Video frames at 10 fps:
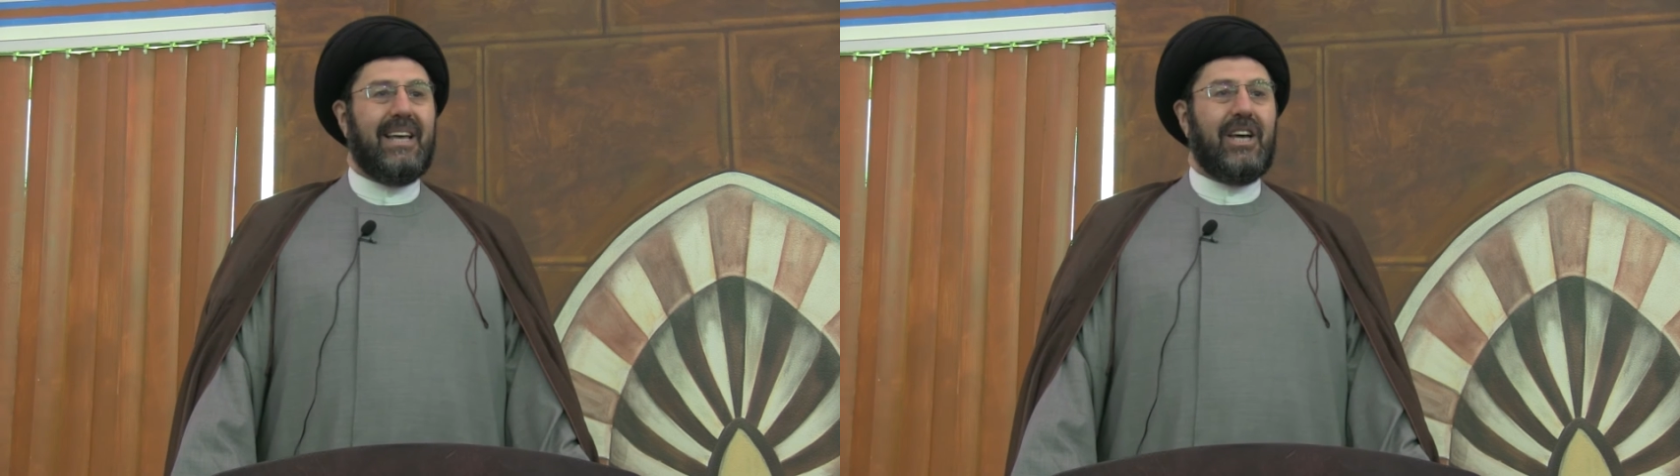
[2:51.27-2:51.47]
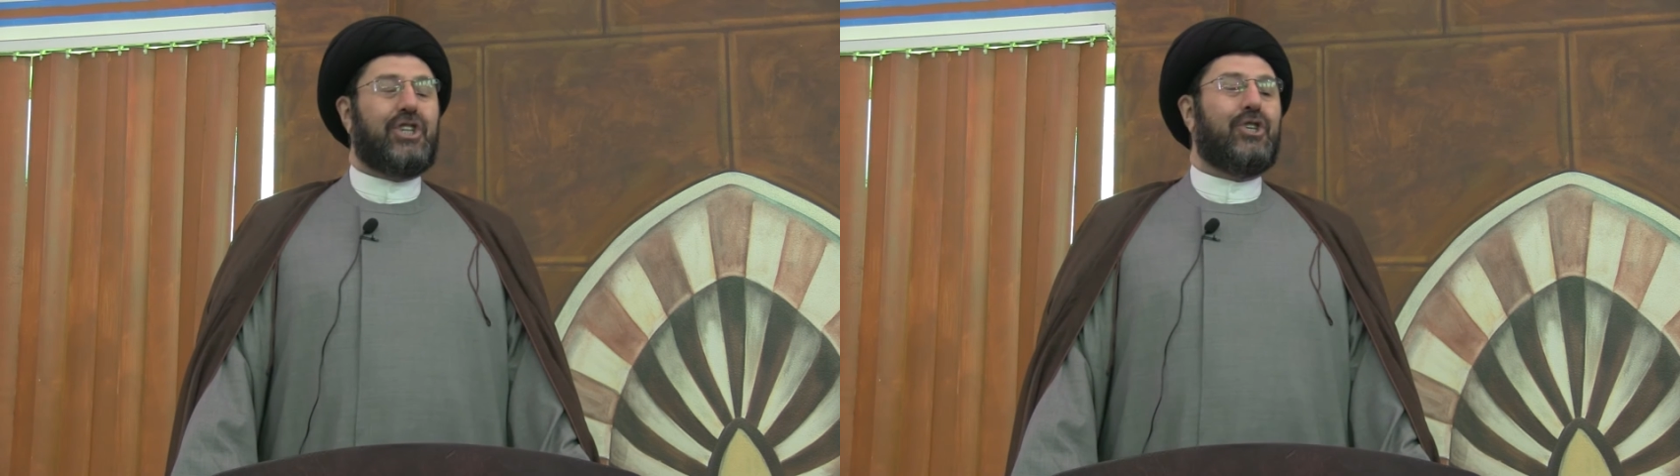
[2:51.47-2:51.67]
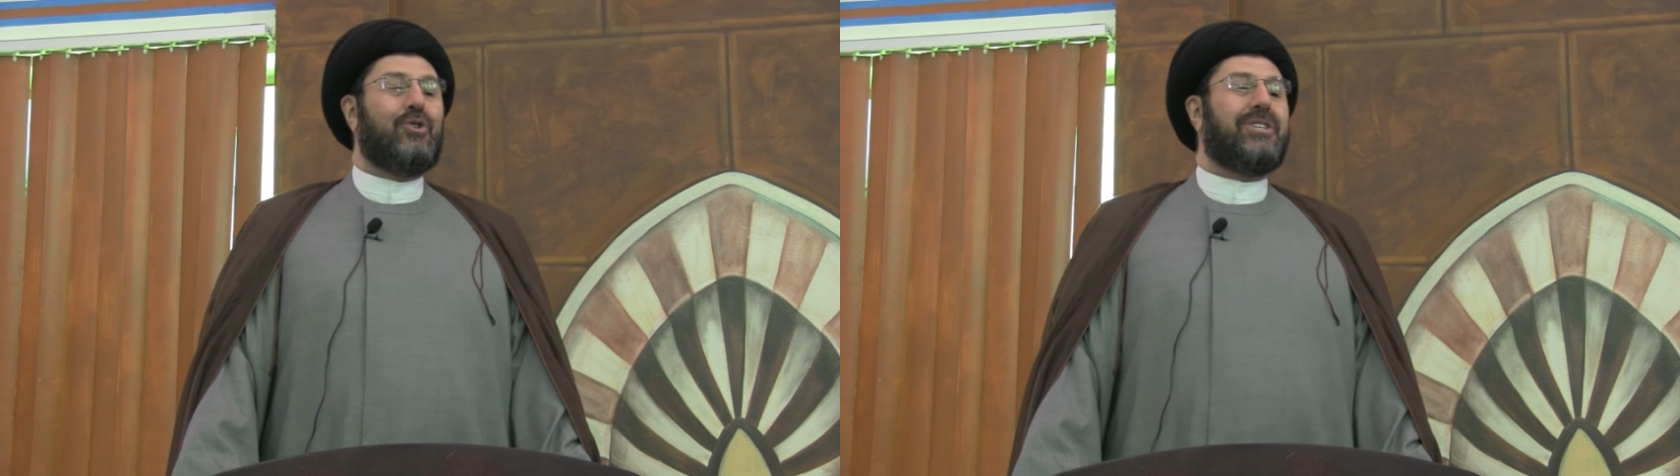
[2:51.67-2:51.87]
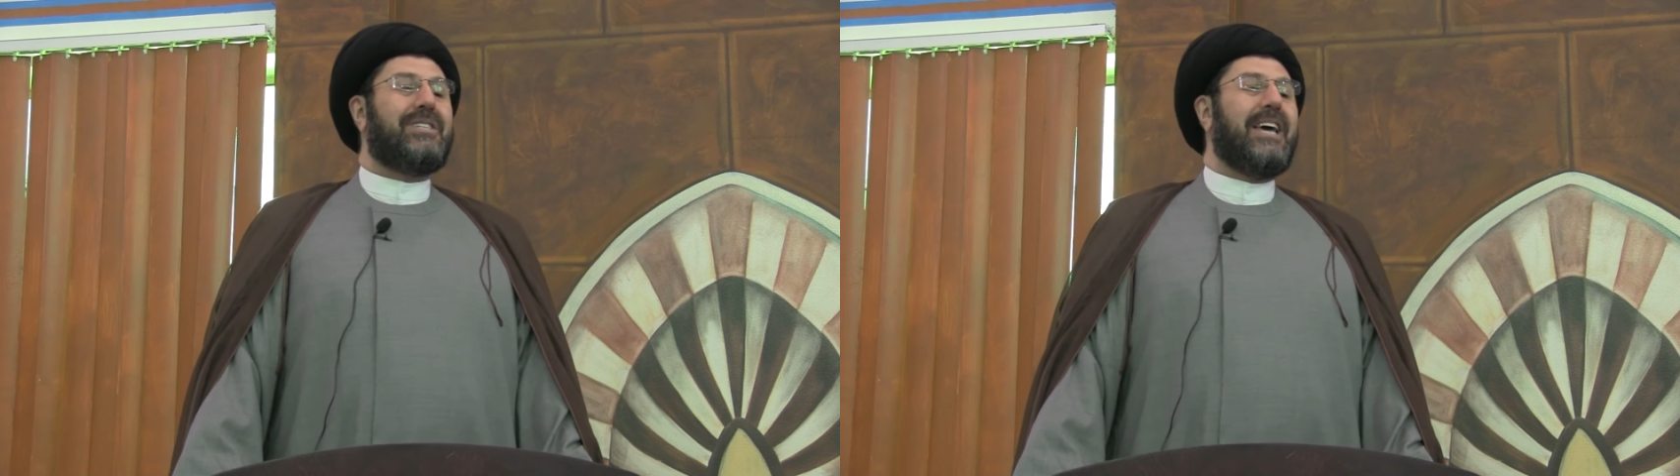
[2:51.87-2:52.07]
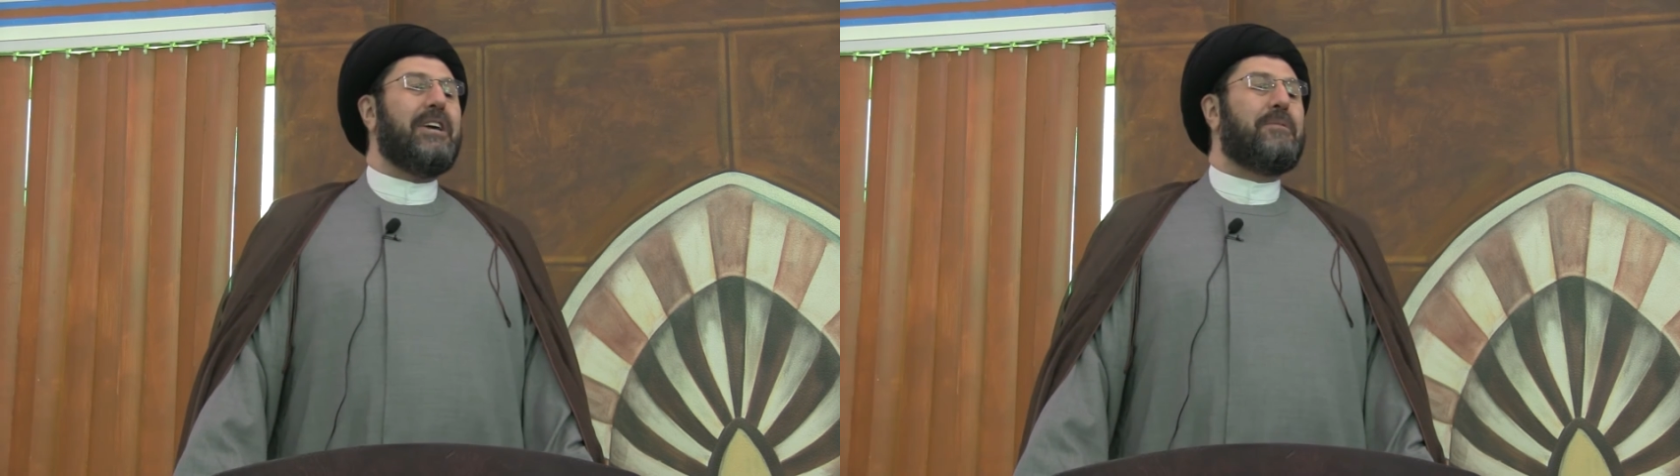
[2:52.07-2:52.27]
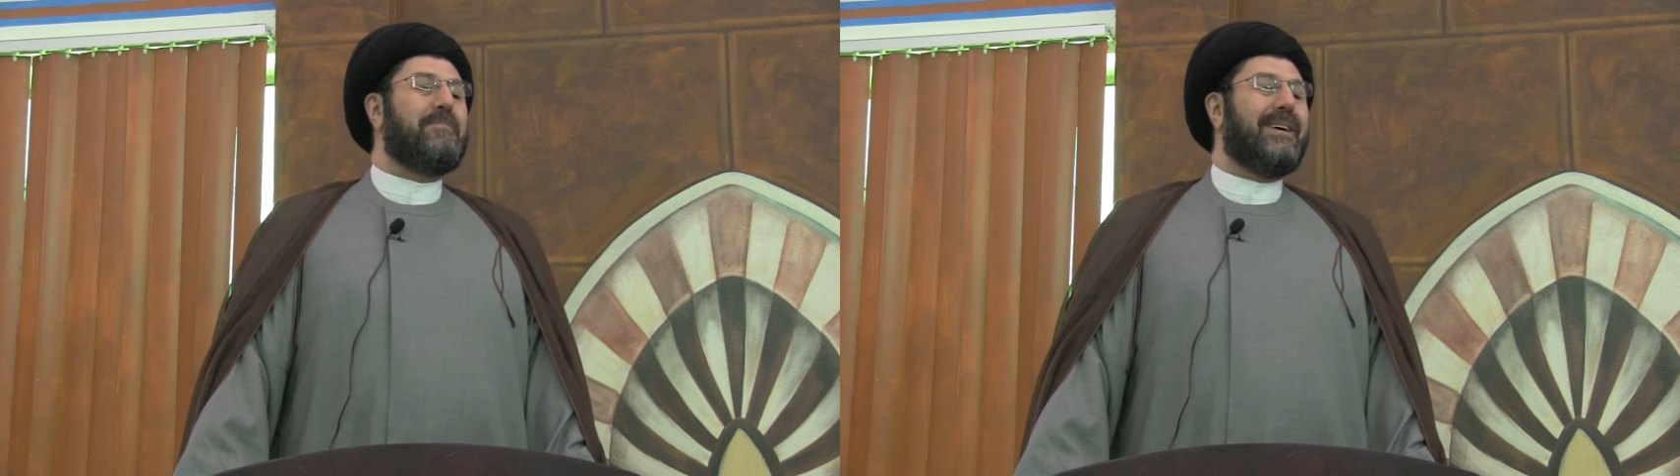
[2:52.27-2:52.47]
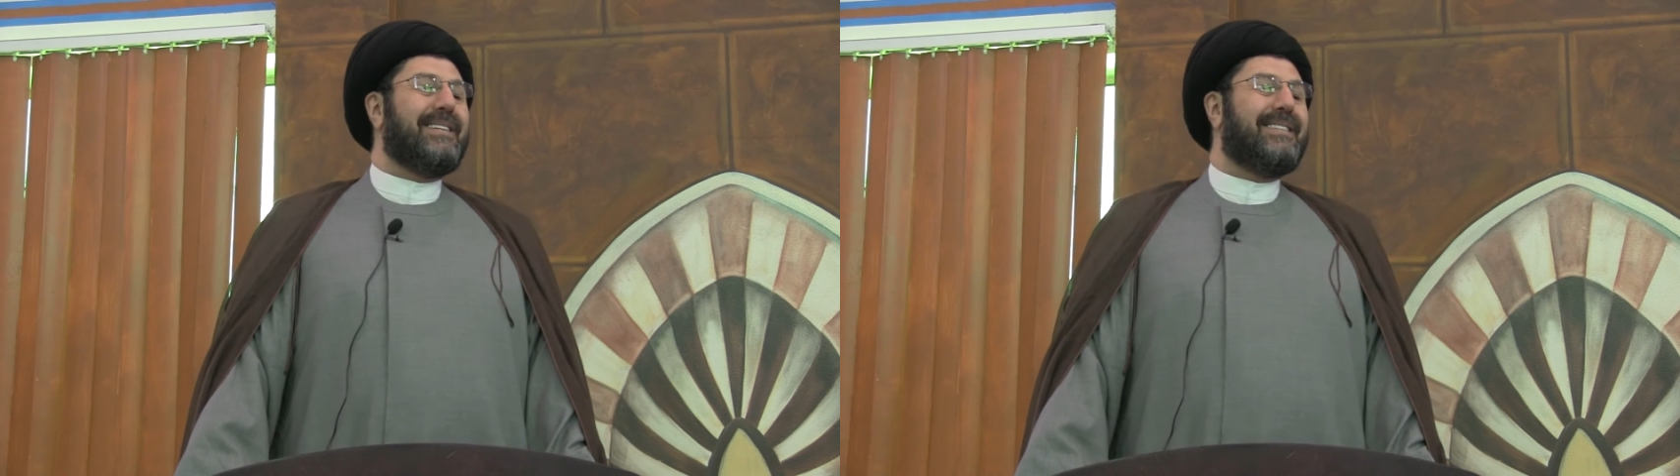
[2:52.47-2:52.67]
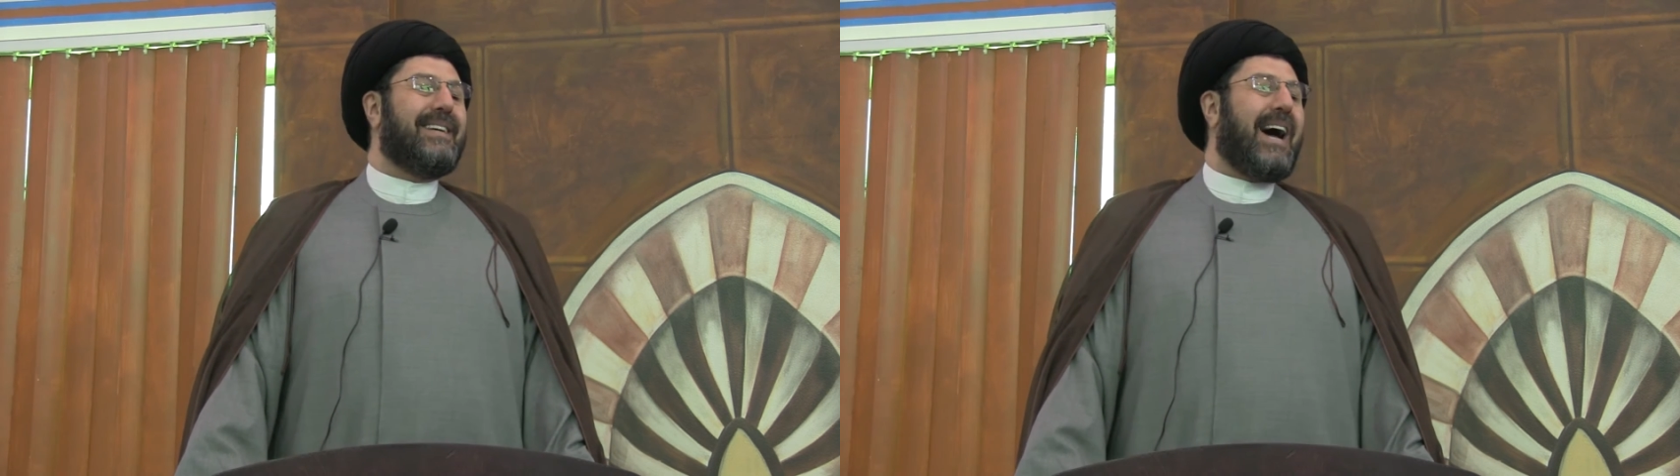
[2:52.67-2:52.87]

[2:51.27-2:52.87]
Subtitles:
issued a statement.